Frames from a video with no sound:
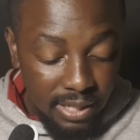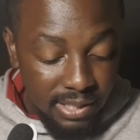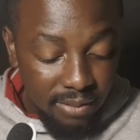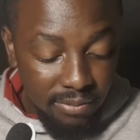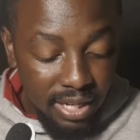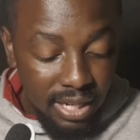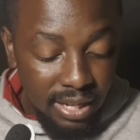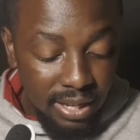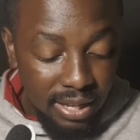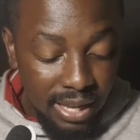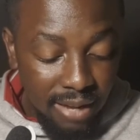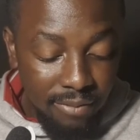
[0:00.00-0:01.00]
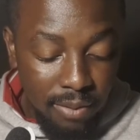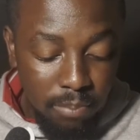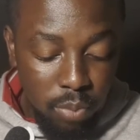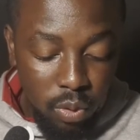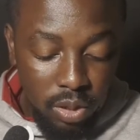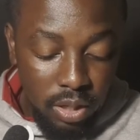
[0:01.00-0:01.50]
Savanna have a
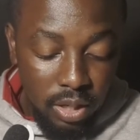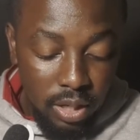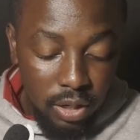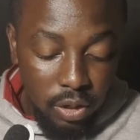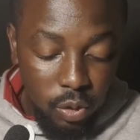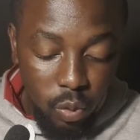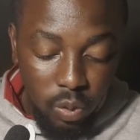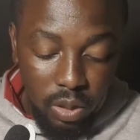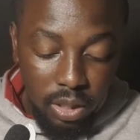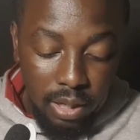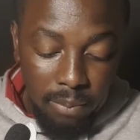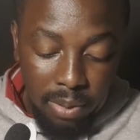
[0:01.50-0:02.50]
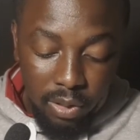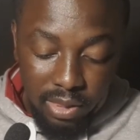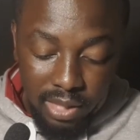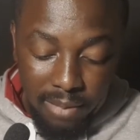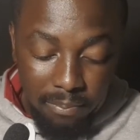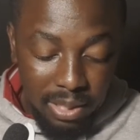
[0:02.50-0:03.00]
boor look
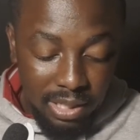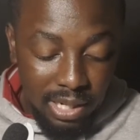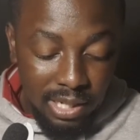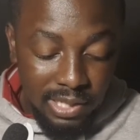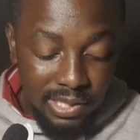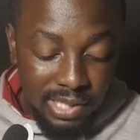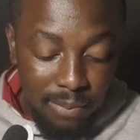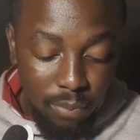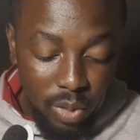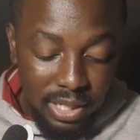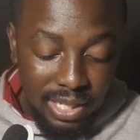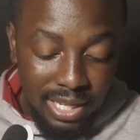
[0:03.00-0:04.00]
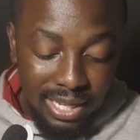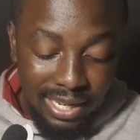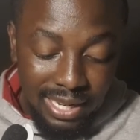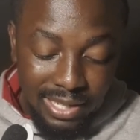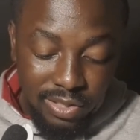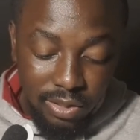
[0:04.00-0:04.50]
about them, but are somewhat
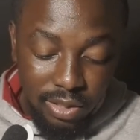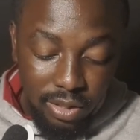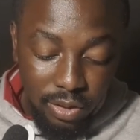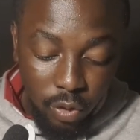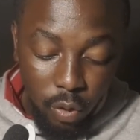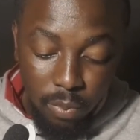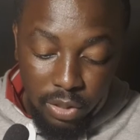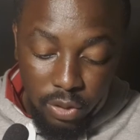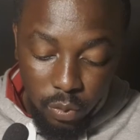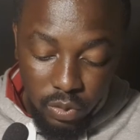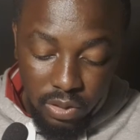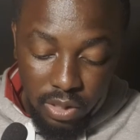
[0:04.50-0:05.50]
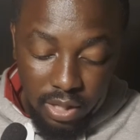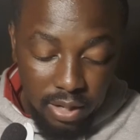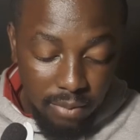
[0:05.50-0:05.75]
less Roman-nosed.